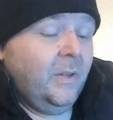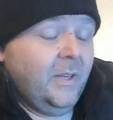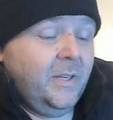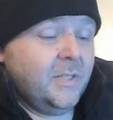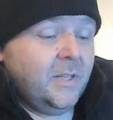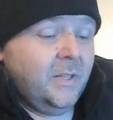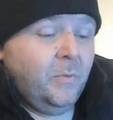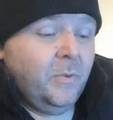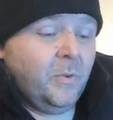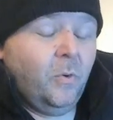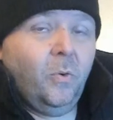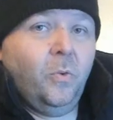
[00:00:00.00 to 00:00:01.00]
like I said, with
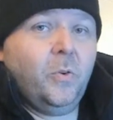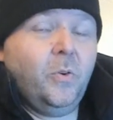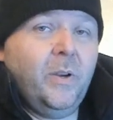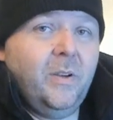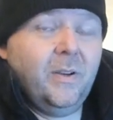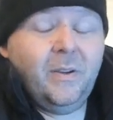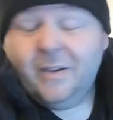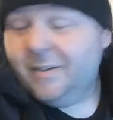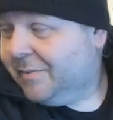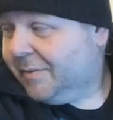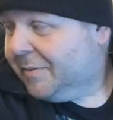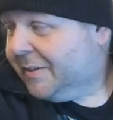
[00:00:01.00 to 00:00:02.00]
the whole cra- I, am
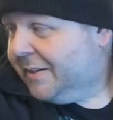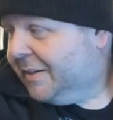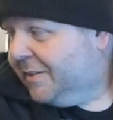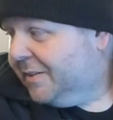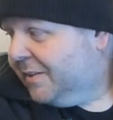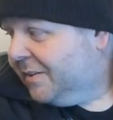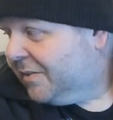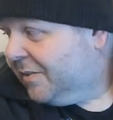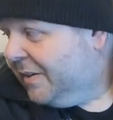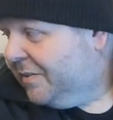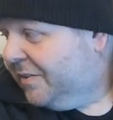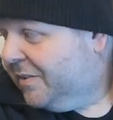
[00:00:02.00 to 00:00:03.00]
going to get into this
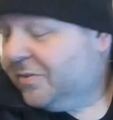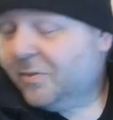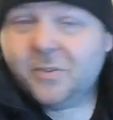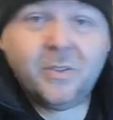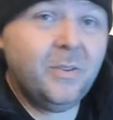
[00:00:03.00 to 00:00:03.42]
craziness with the,